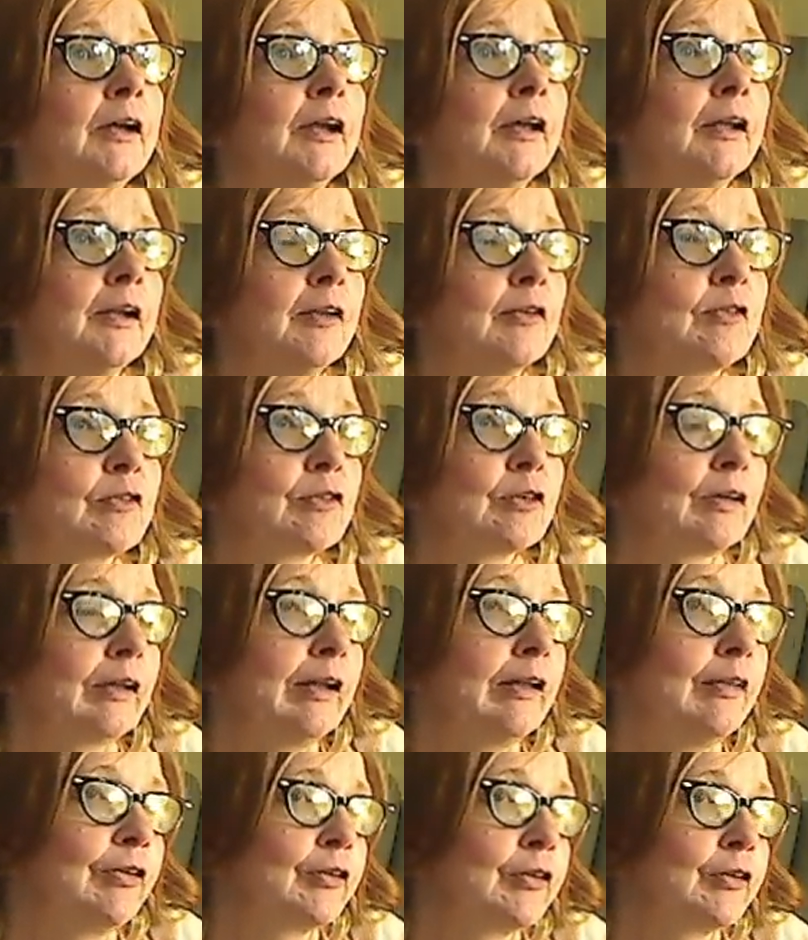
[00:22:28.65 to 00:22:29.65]
in his
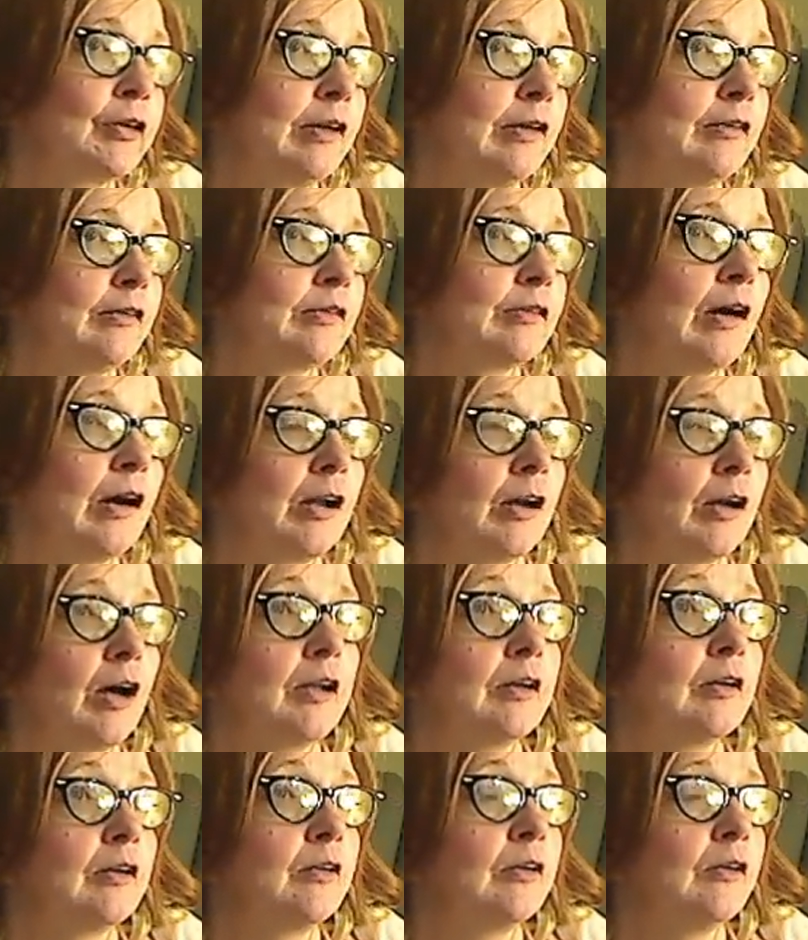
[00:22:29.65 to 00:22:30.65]
early 30s, got
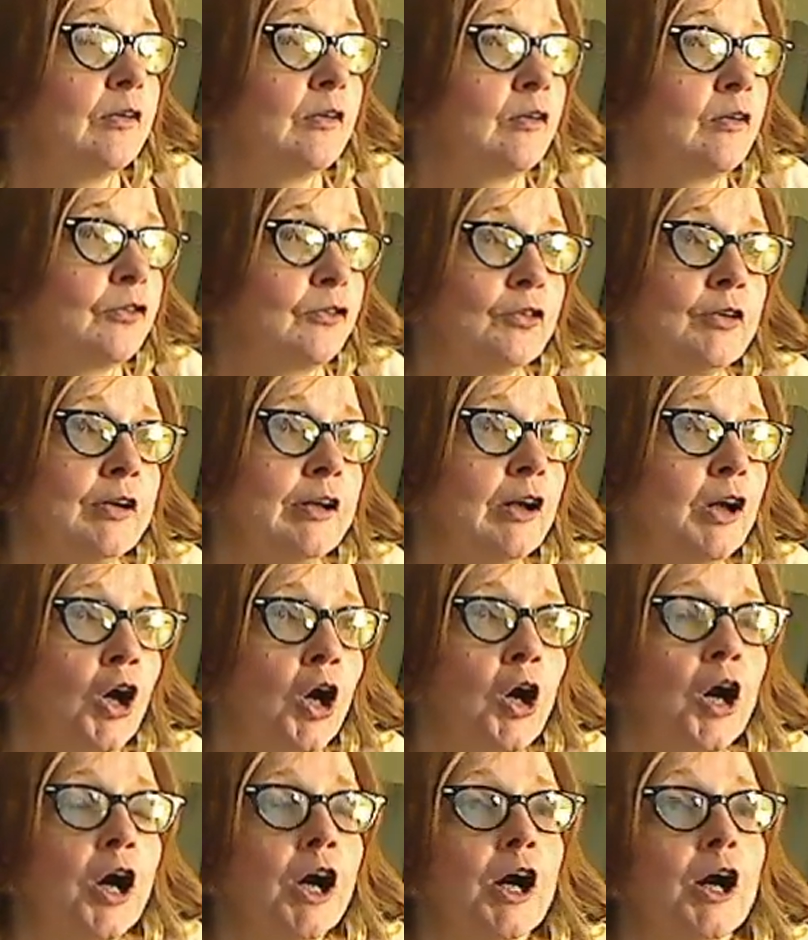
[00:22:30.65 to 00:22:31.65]
on the
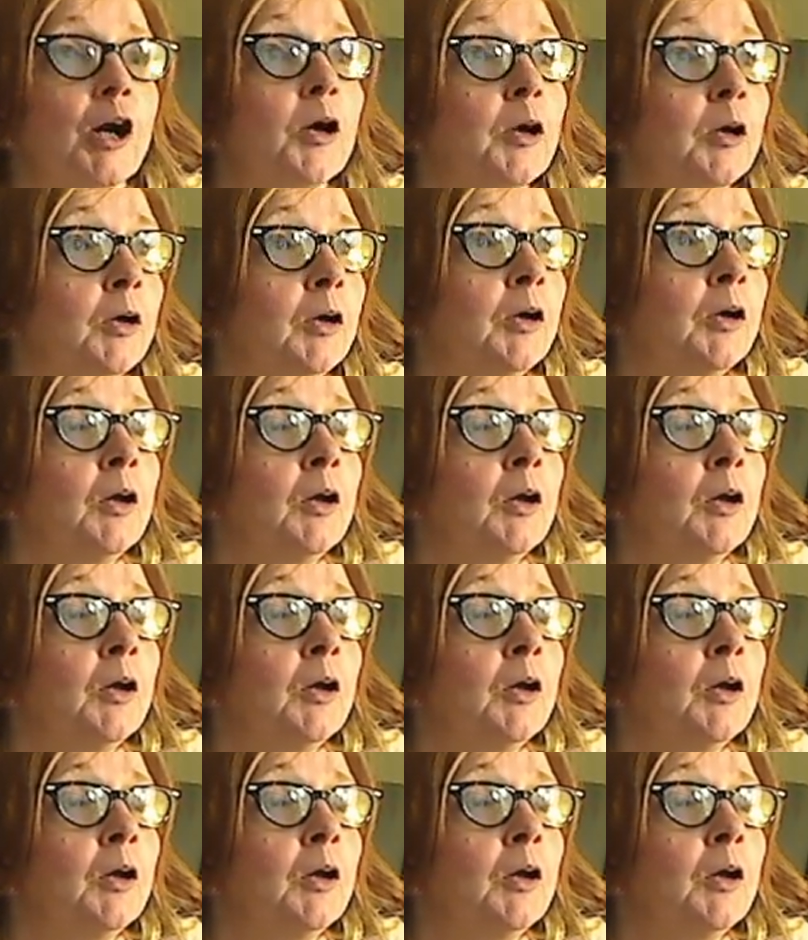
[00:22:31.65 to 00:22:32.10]
streetcar